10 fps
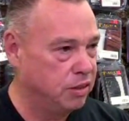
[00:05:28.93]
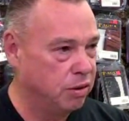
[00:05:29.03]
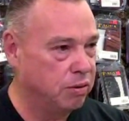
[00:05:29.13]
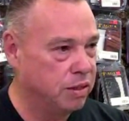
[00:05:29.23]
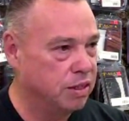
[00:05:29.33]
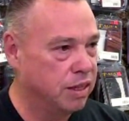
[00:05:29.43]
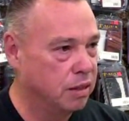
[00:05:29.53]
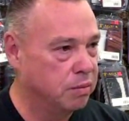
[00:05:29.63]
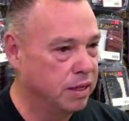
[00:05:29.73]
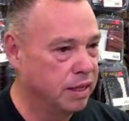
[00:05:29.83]
We wouldn't
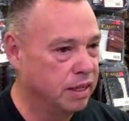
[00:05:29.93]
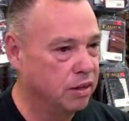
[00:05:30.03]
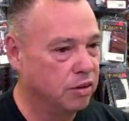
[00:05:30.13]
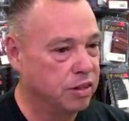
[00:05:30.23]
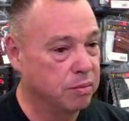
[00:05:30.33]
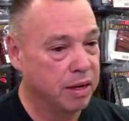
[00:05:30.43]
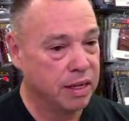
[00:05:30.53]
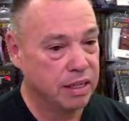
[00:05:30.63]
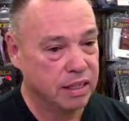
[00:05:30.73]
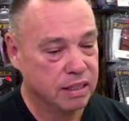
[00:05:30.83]
sell them a gun, or
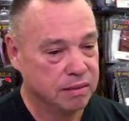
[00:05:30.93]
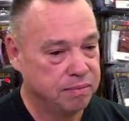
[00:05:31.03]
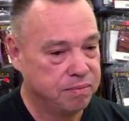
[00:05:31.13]
somebody uh,